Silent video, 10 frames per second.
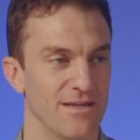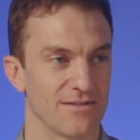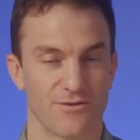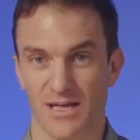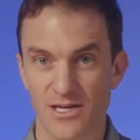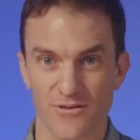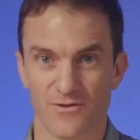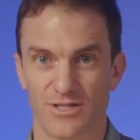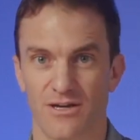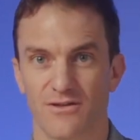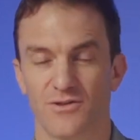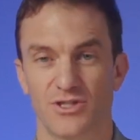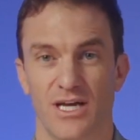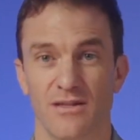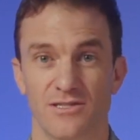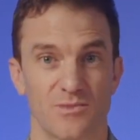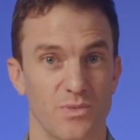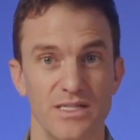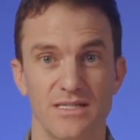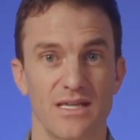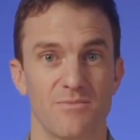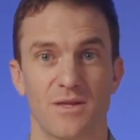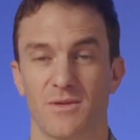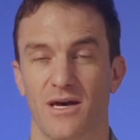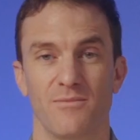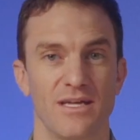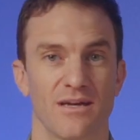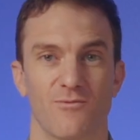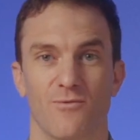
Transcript: So thank you for sharing those challenges. Please keep them coming, and